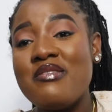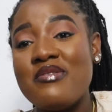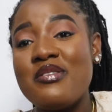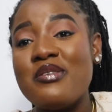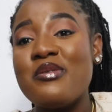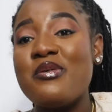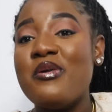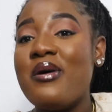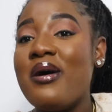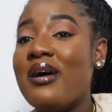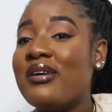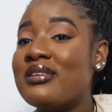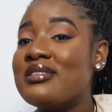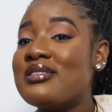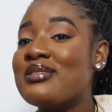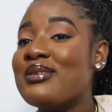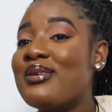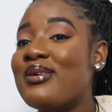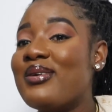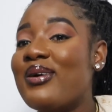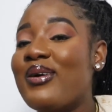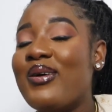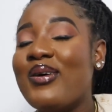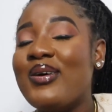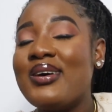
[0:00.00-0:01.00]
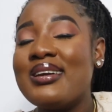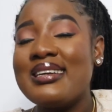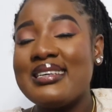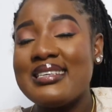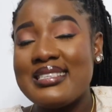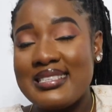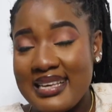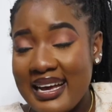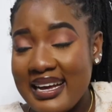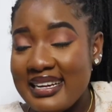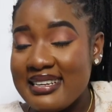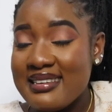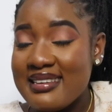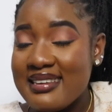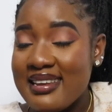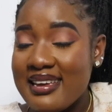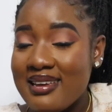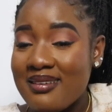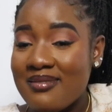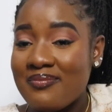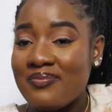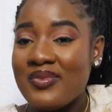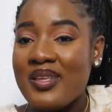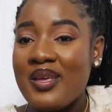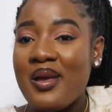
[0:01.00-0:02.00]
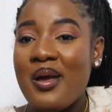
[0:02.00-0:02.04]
even go out on a Sunday